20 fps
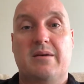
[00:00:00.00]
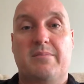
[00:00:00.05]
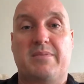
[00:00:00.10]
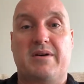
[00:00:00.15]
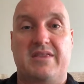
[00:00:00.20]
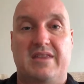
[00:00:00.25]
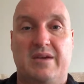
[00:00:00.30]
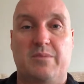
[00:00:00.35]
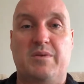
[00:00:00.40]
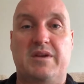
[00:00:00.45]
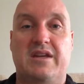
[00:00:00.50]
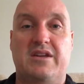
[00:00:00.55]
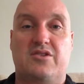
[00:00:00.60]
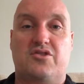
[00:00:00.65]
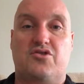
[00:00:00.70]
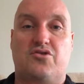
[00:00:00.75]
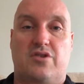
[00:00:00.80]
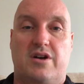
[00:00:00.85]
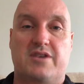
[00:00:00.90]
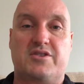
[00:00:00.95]
but then we need to
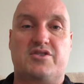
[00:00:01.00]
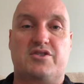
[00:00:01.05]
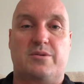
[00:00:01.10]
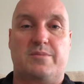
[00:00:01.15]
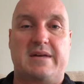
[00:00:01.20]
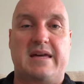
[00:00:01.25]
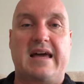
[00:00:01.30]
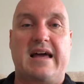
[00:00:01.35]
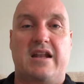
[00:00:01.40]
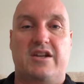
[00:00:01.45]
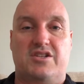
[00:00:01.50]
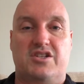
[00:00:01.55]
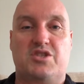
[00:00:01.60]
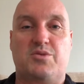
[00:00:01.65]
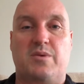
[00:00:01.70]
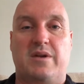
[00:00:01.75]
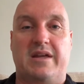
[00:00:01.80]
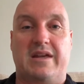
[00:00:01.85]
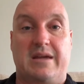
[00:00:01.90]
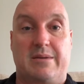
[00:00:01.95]
try and stop that allergy
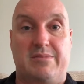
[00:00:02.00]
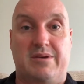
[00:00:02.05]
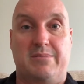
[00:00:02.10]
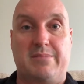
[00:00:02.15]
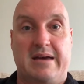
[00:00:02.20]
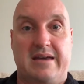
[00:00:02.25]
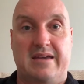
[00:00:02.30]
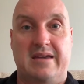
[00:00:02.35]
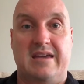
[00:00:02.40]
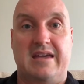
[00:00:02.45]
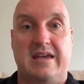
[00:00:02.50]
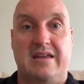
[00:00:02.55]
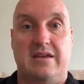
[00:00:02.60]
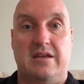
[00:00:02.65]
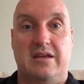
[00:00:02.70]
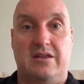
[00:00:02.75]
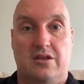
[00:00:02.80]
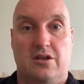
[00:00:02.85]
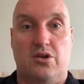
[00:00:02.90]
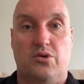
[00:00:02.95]
swelling coming back again
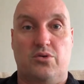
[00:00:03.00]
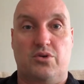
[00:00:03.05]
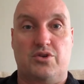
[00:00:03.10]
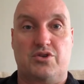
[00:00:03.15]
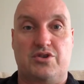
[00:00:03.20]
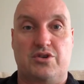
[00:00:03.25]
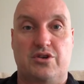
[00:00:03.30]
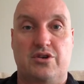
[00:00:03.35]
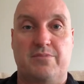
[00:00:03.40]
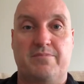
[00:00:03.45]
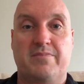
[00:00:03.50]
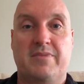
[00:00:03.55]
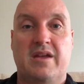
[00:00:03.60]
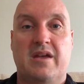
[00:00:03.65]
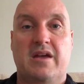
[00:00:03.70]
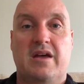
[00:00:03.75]
in the longer term.